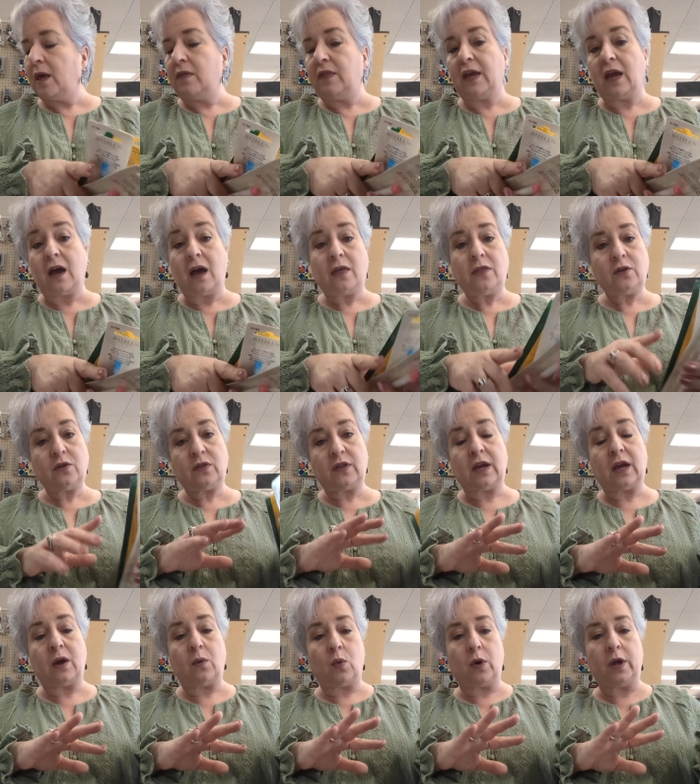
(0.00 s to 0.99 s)
The other
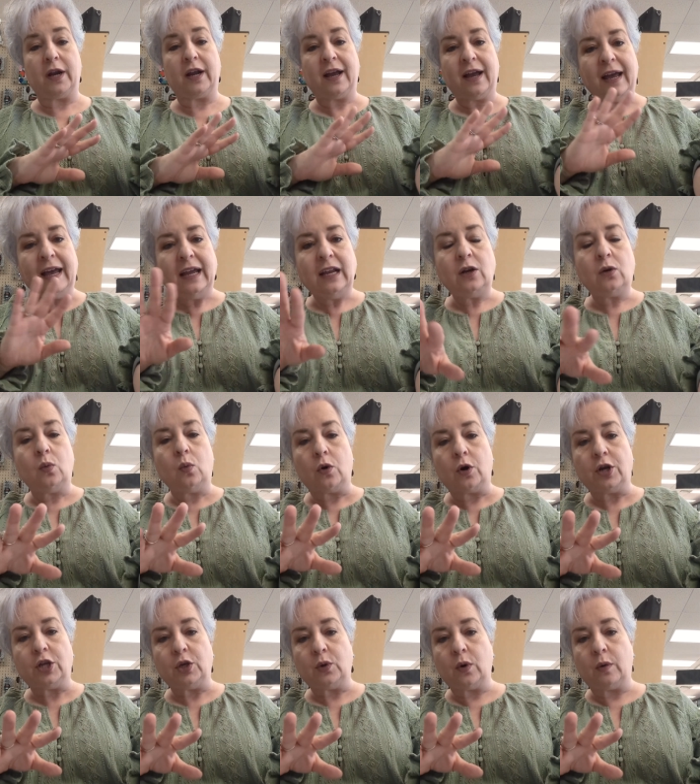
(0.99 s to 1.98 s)
thing I want to kind of
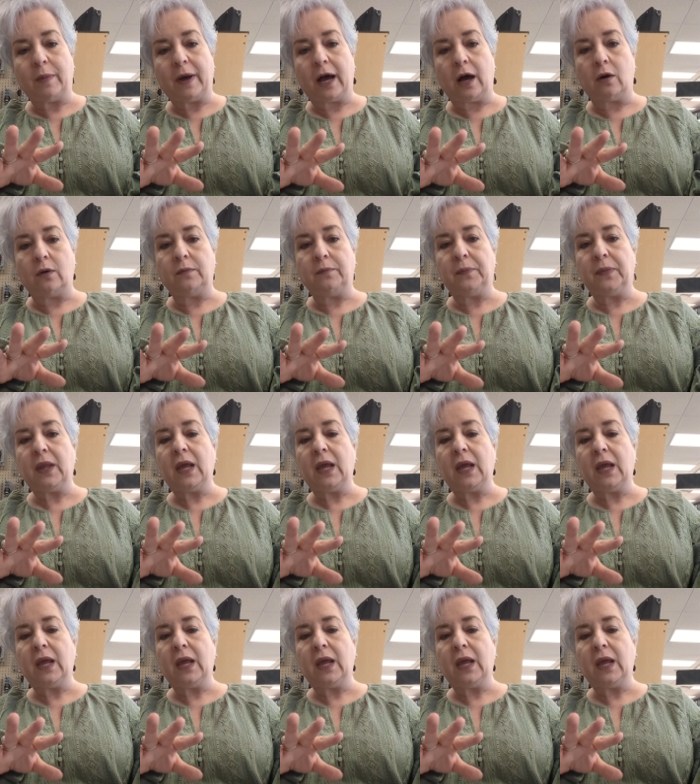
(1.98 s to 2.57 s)
warn you about